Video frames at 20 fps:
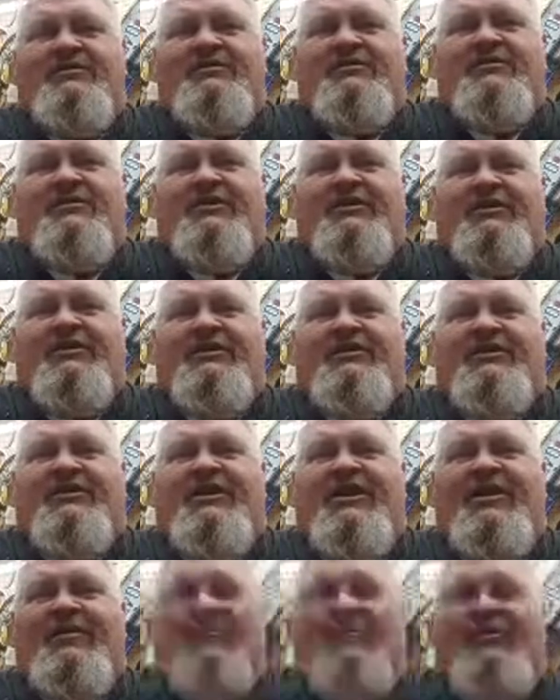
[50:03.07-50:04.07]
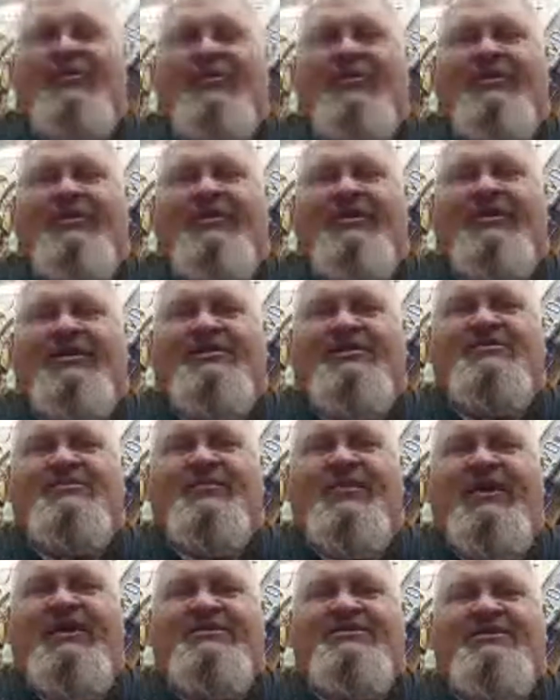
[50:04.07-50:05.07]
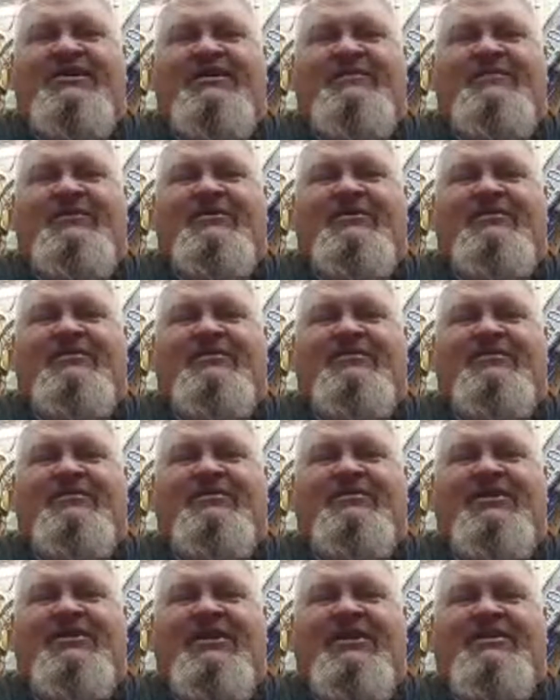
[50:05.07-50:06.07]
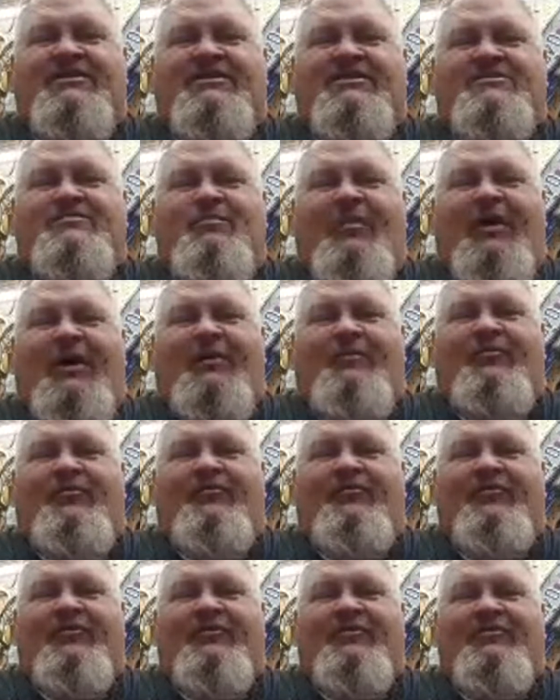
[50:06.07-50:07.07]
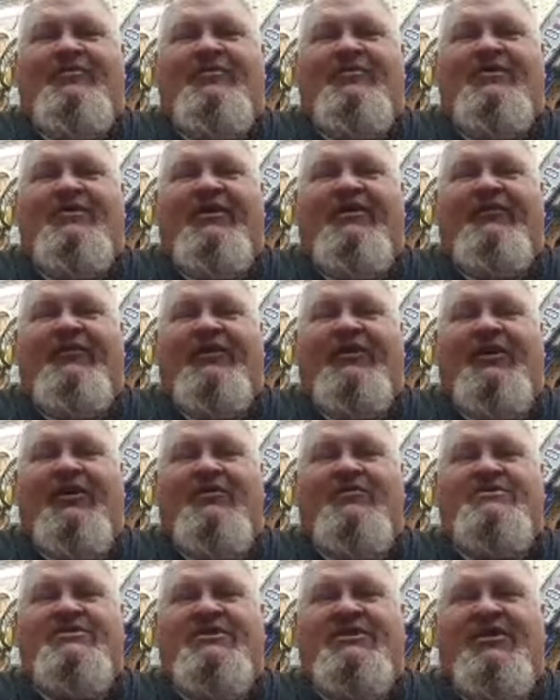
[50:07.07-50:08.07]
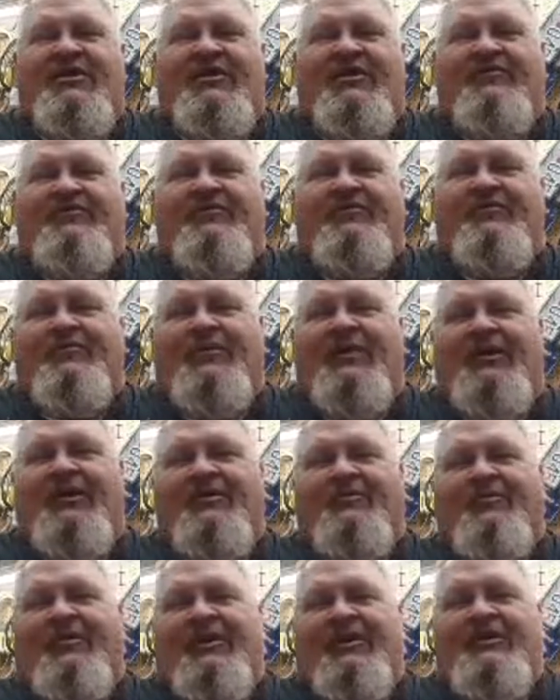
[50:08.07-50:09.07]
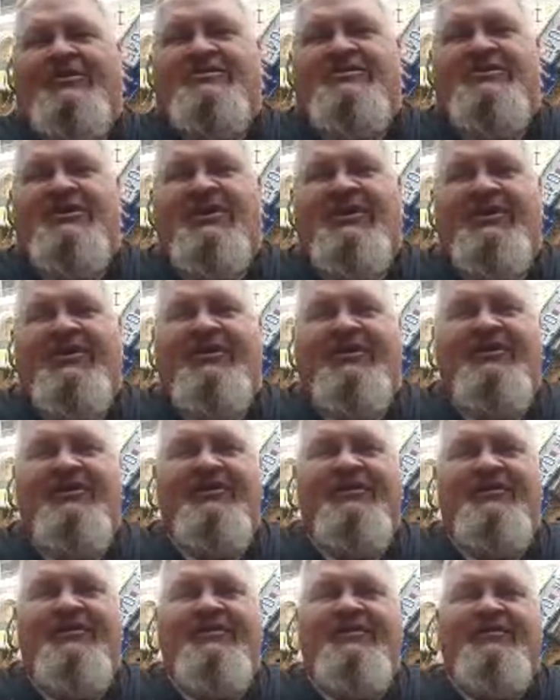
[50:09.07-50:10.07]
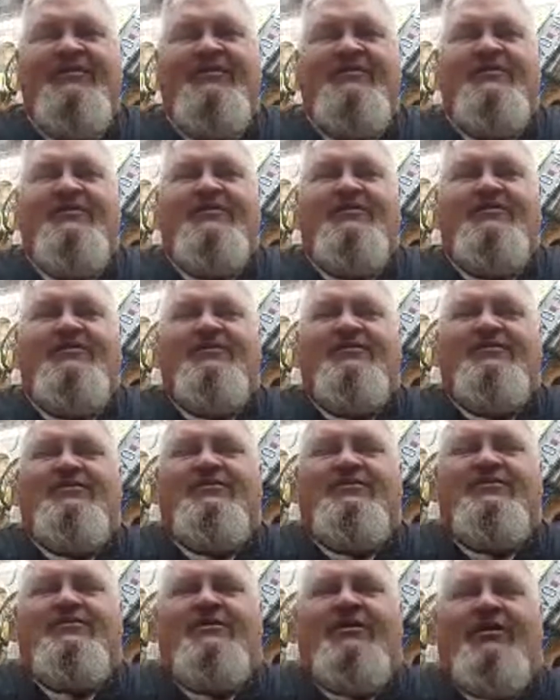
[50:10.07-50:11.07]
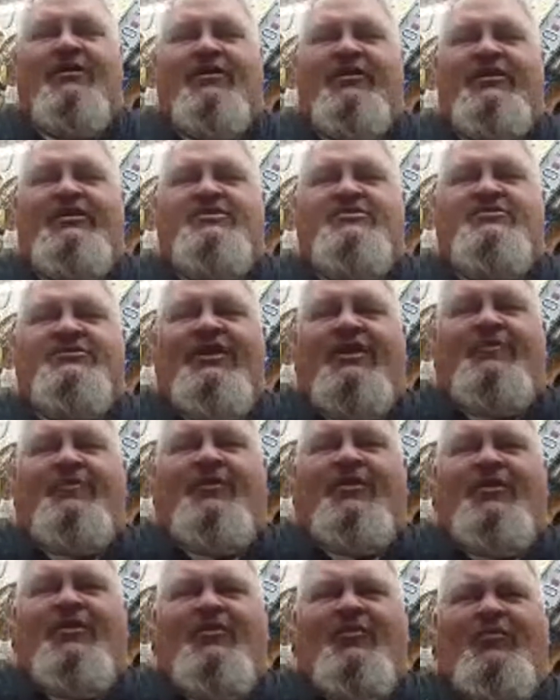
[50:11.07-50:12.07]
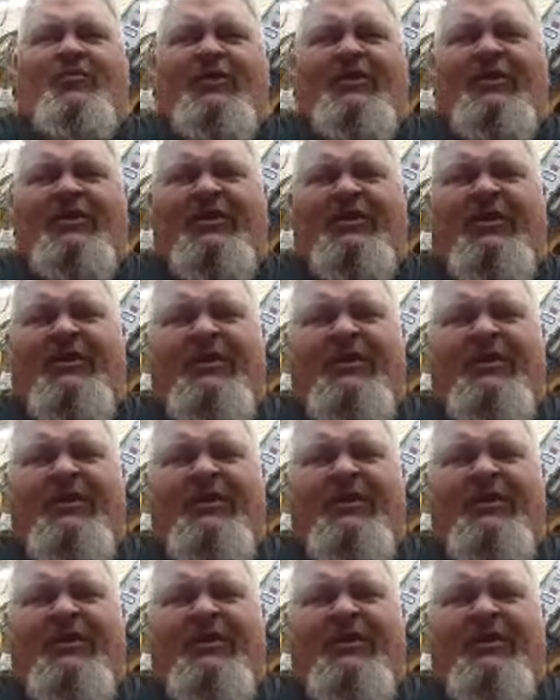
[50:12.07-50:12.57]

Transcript: Looking at the camera though, I think it's about time to cut this mop of a goatee off the bottom of my chin. at least shape it a little bit.